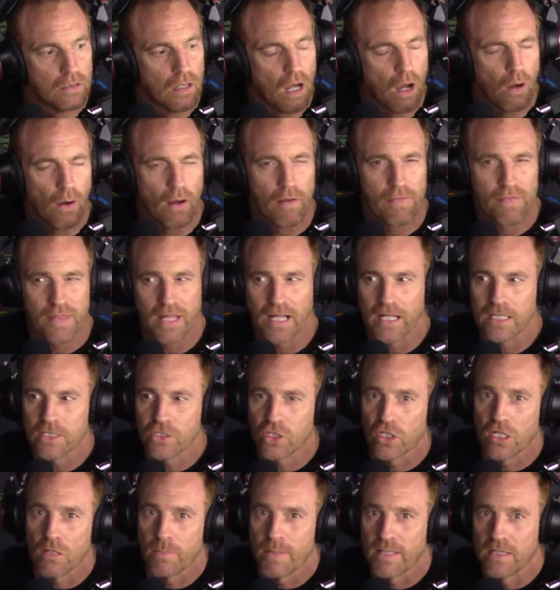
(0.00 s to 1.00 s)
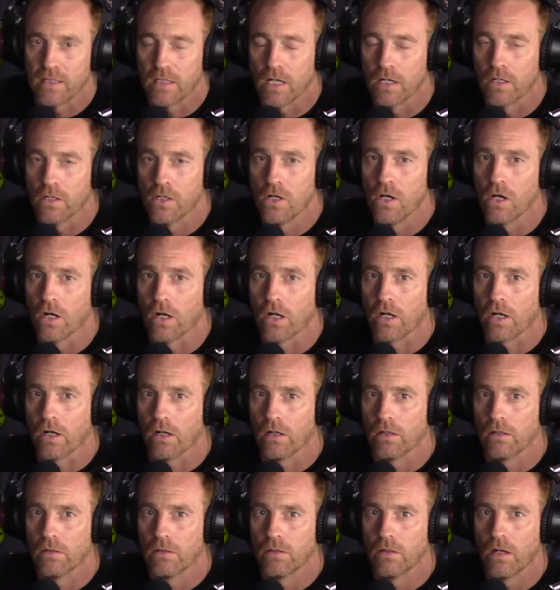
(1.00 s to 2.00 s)
Oh, I think it's going to be Doug Hook.
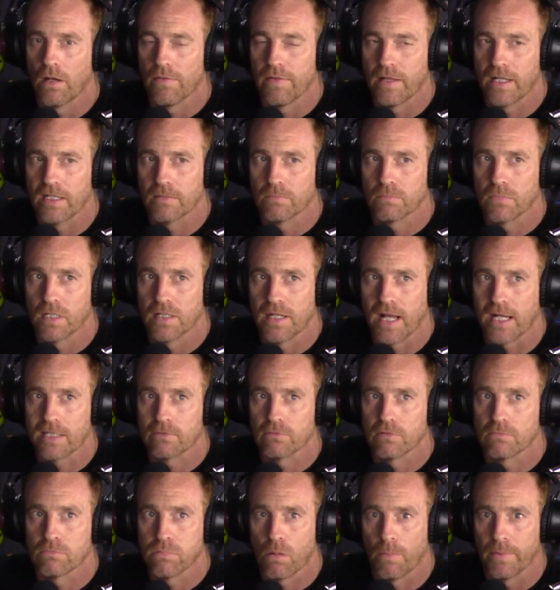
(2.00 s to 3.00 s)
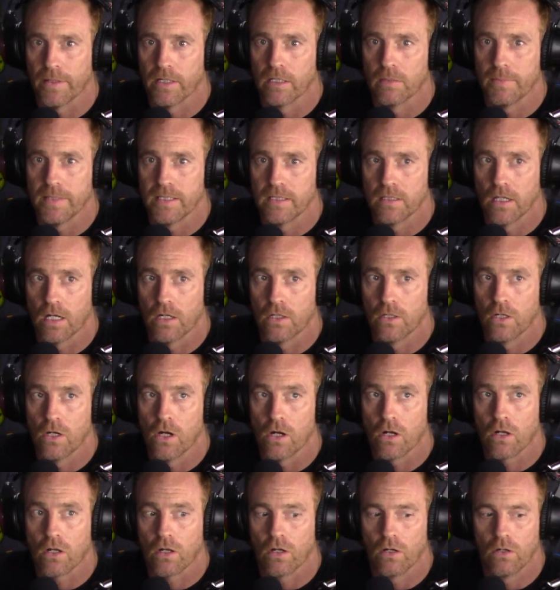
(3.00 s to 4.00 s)
I think the next one's probably going to be Doug
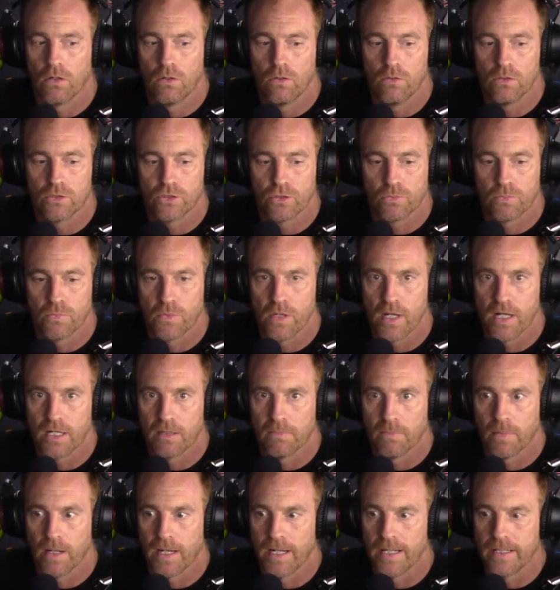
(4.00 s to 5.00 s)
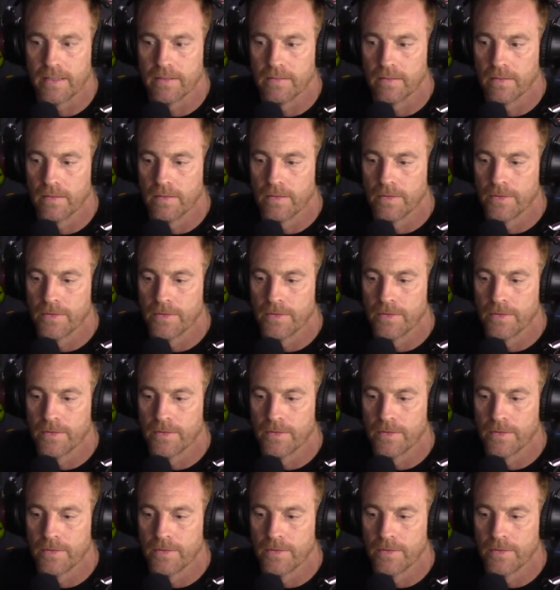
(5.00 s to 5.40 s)
Hook, who's a mate of mine.